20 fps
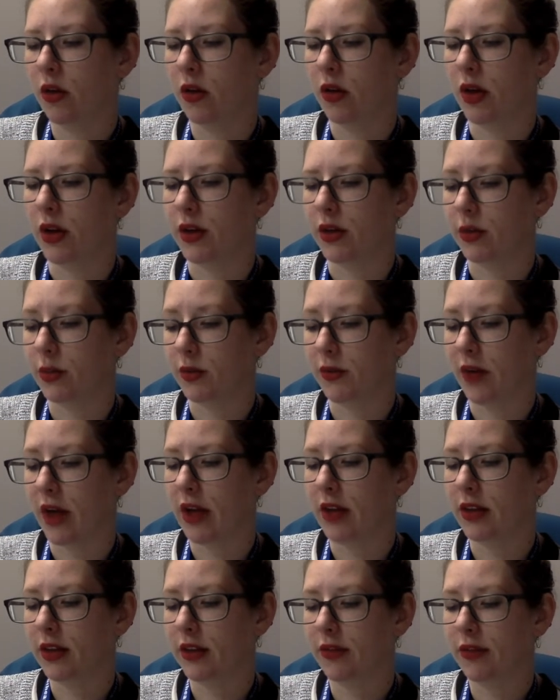In terms of
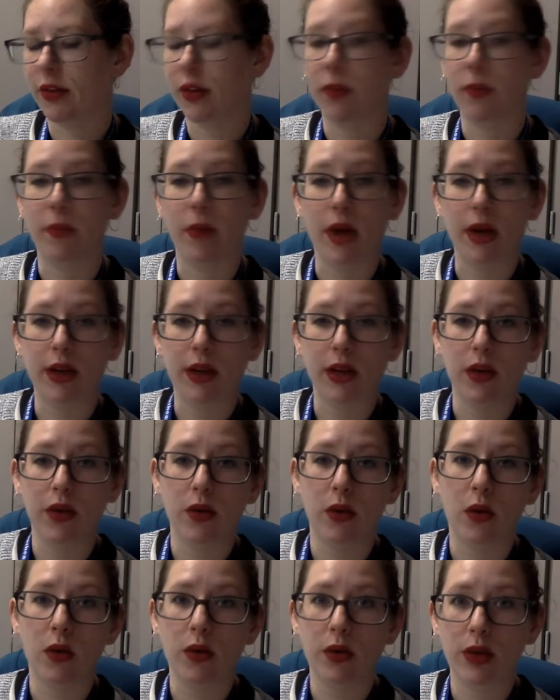asking for the menu,
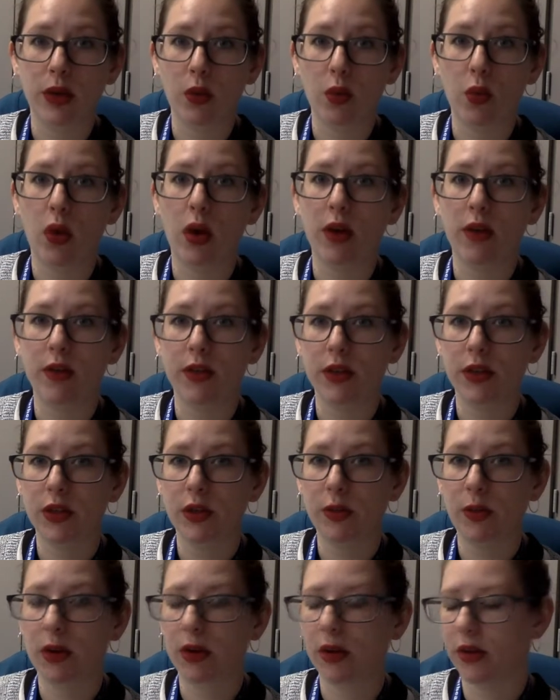only one of the
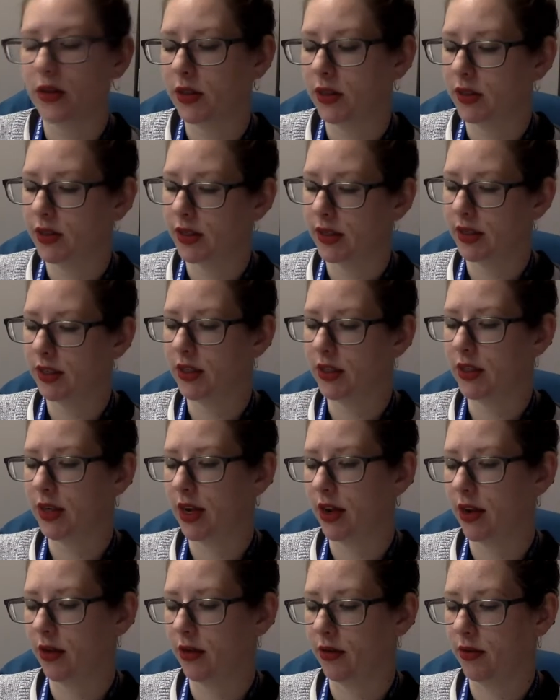2 partners needs to
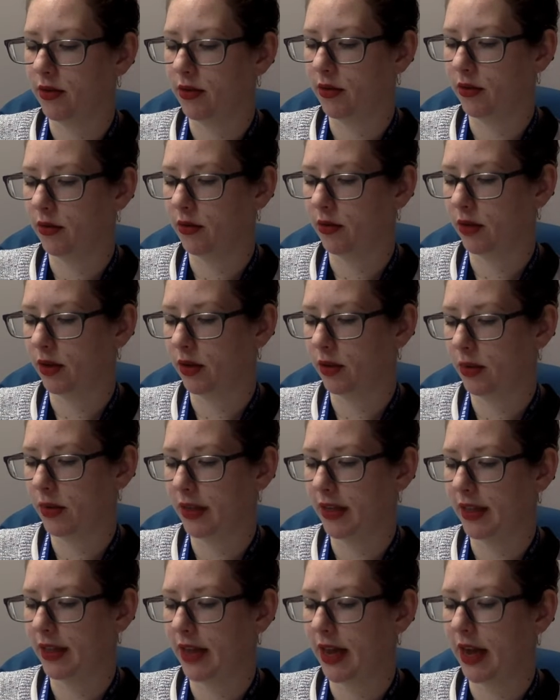
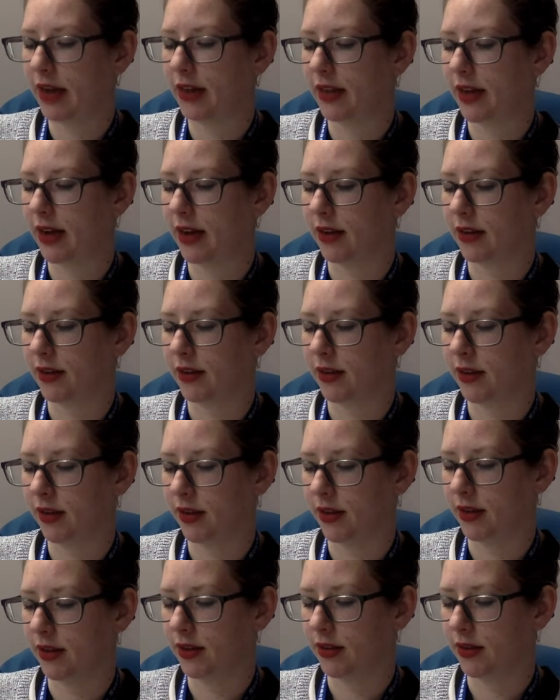complete that task
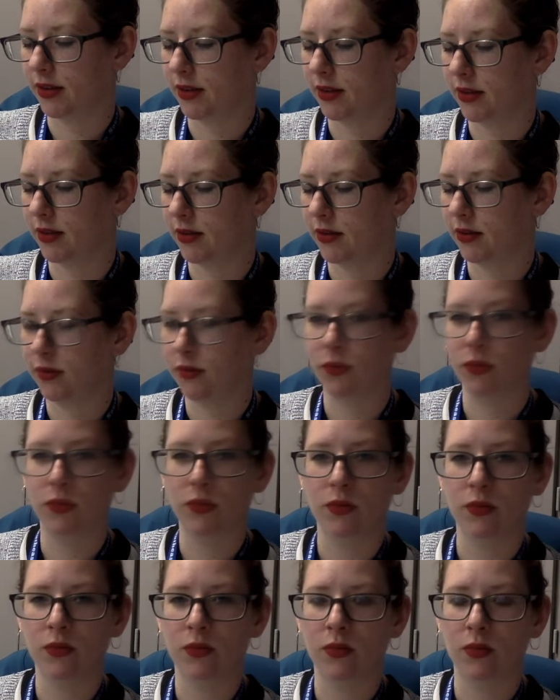because
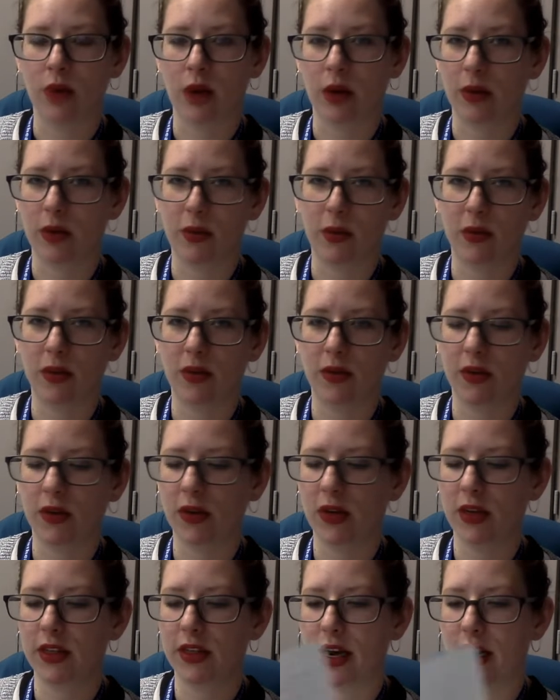why would both of you
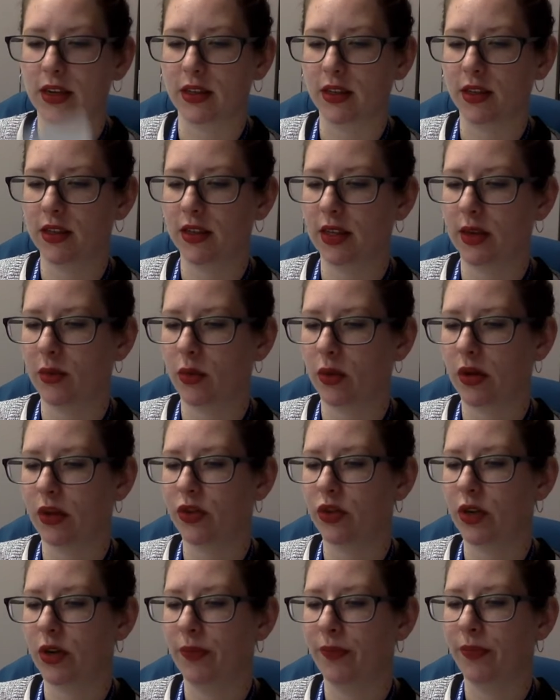need to ask the same
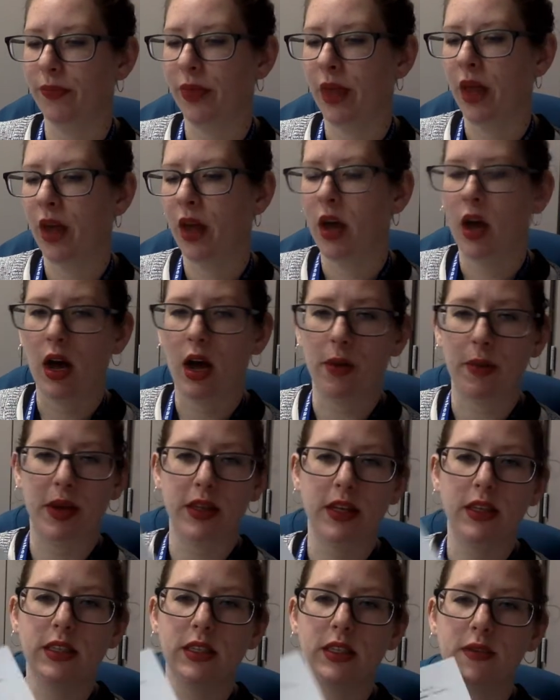question?
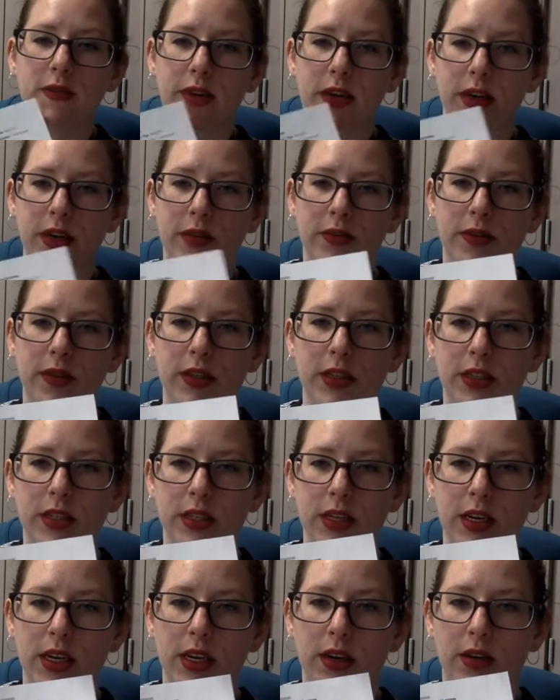And that's the very first
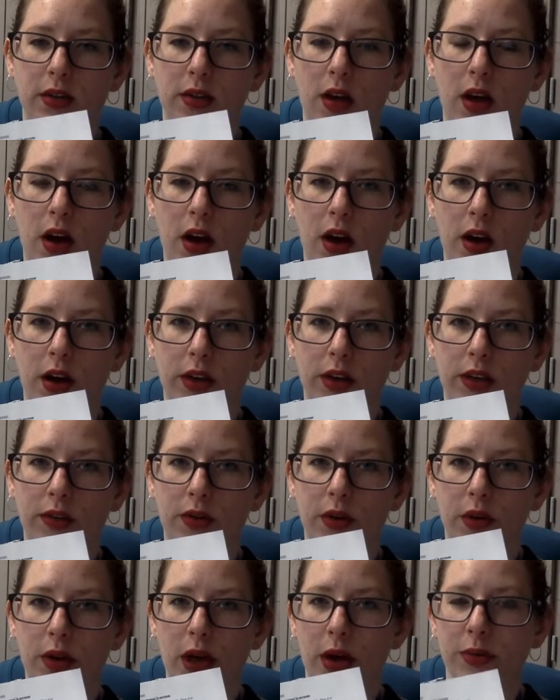thing on your
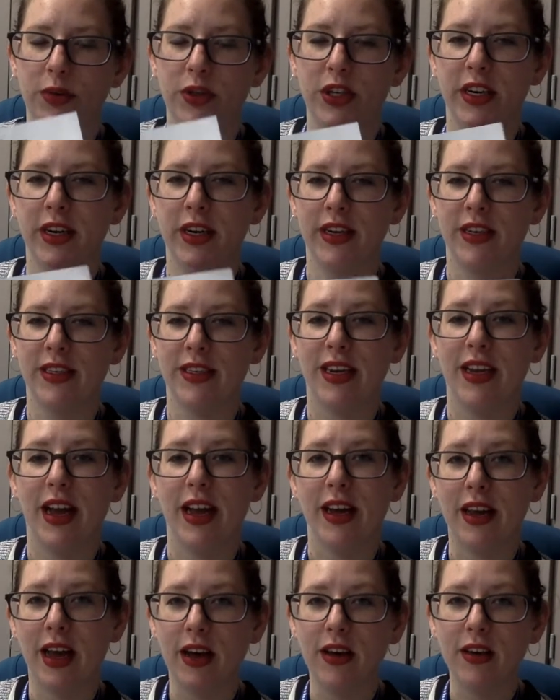vocab sheet. It is la
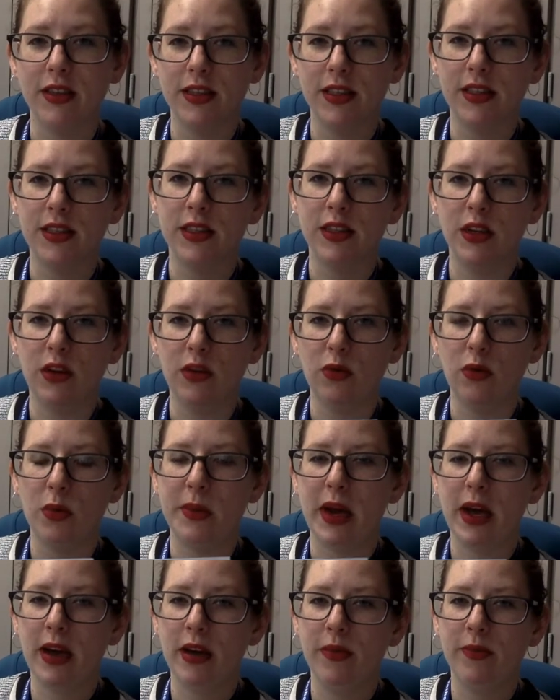carte, s'il vous
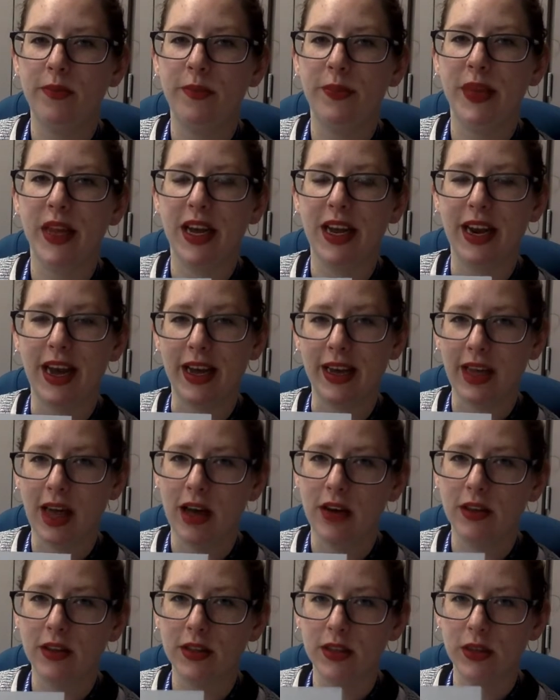plaît. La
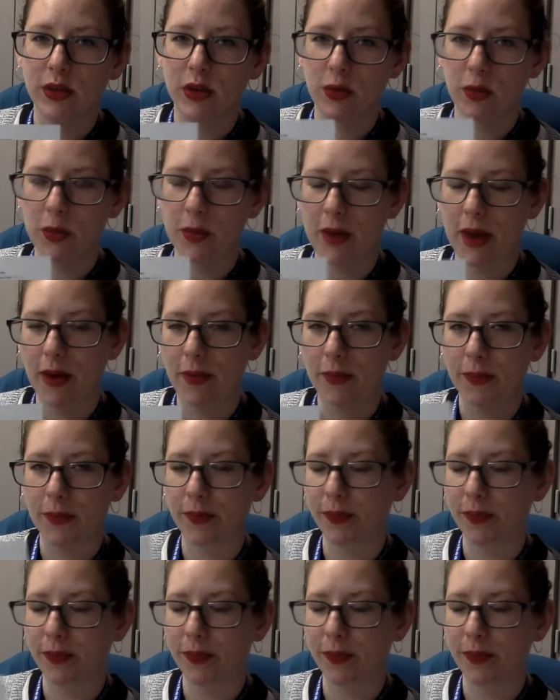carte, s'il vous plaît.